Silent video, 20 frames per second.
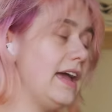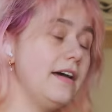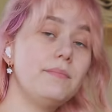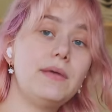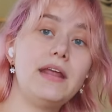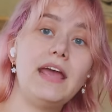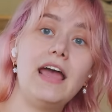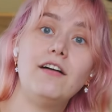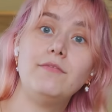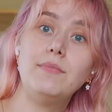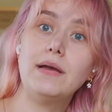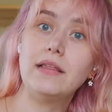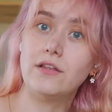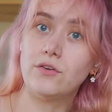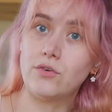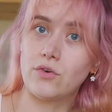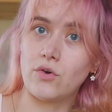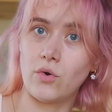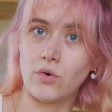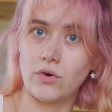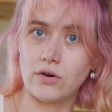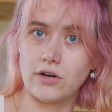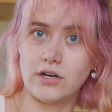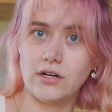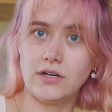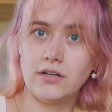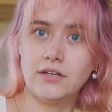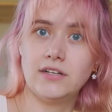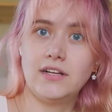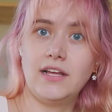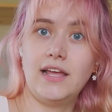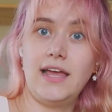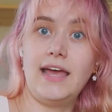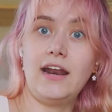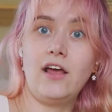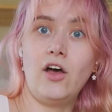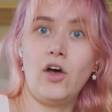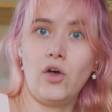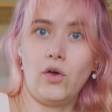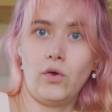have, but I have my little corner
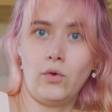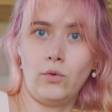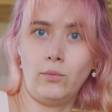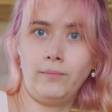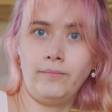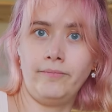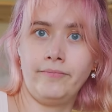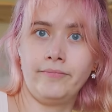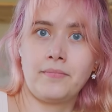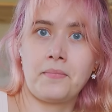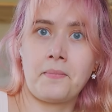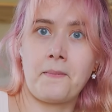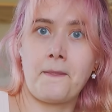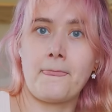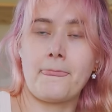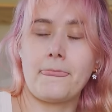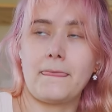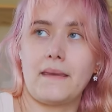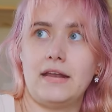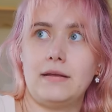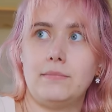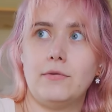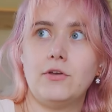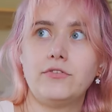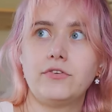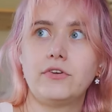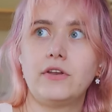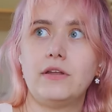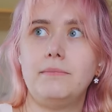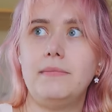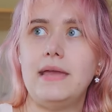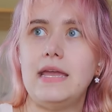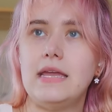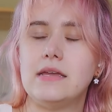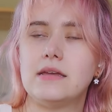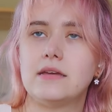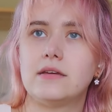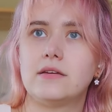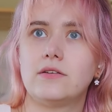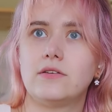at home and I'm also gonna
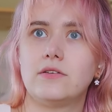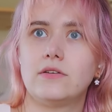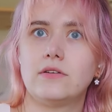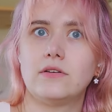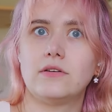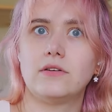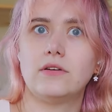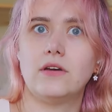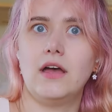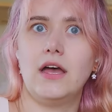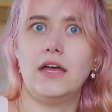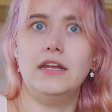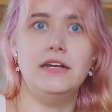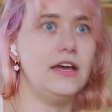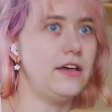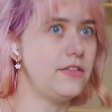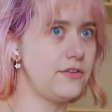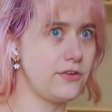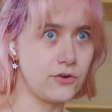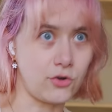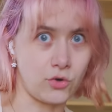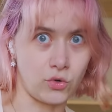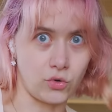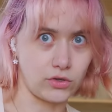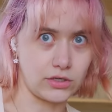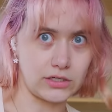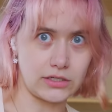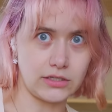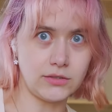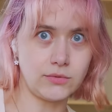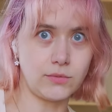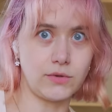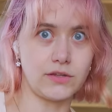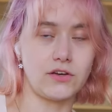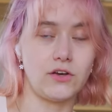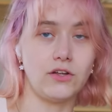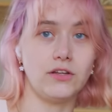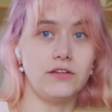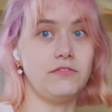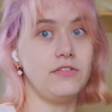make another corner with
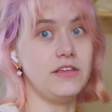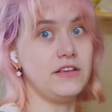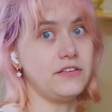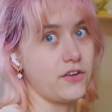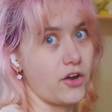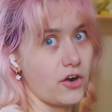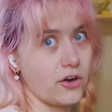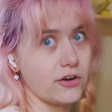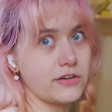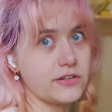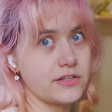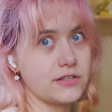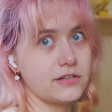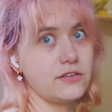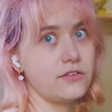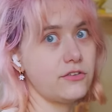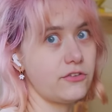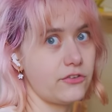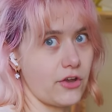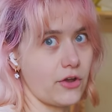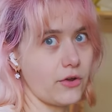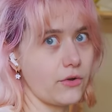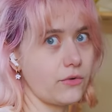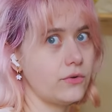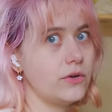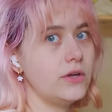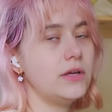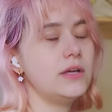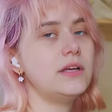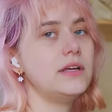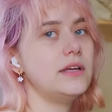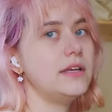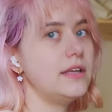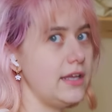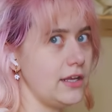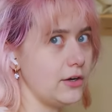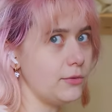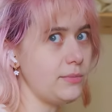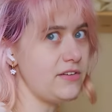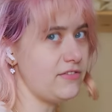all of this art. So
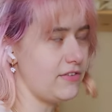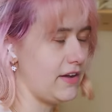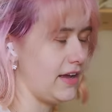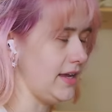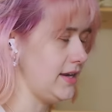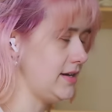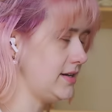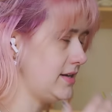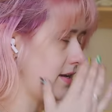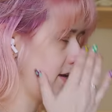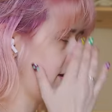it'll be fine